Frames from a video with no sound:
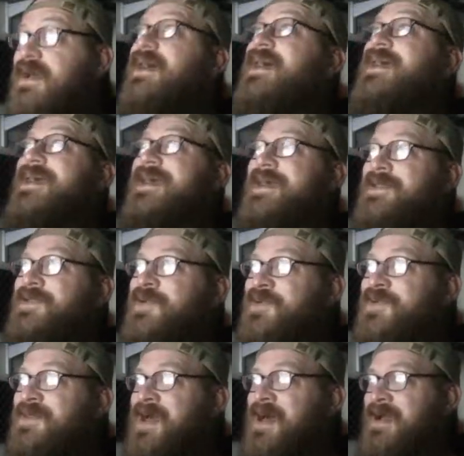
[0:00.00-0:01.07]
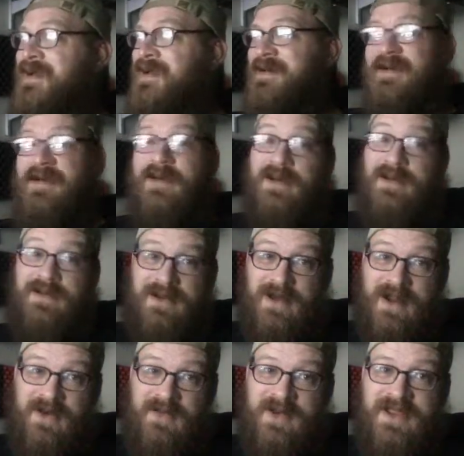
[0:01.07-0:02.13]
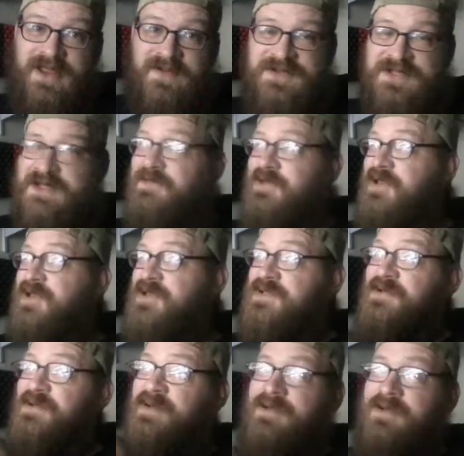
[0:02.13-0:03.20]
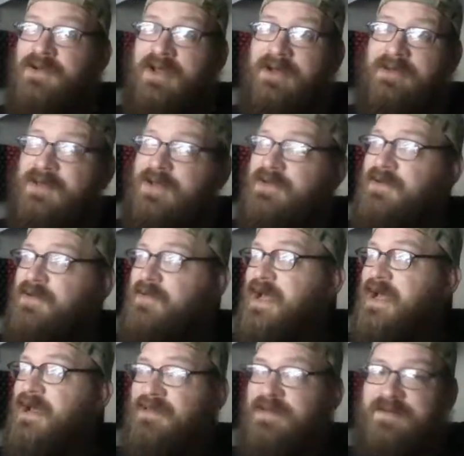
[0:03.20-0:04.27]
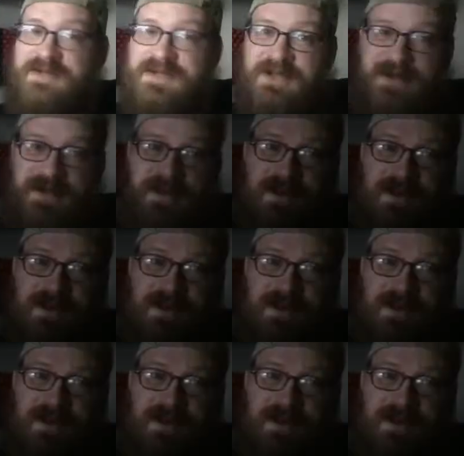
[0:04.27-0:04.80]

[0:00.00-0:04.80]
Hey, how you doing, Takka? I got all my levels up. Look at this. Look at look at how, all my high levels are.